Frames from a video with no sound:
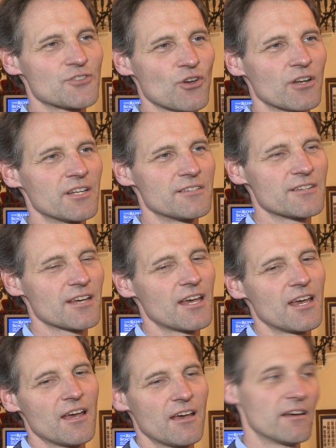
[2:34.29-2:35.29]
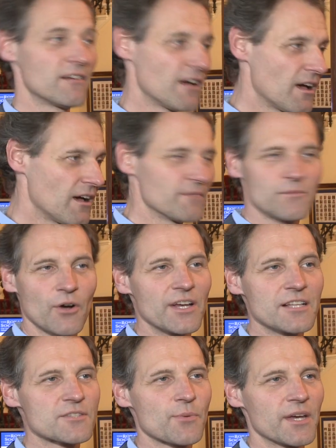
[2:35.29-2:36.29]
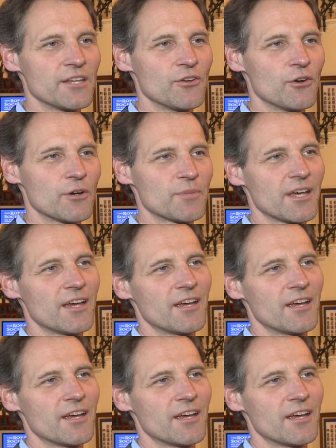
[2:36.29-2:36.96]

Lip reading: Scotland or elsewhere in Europe,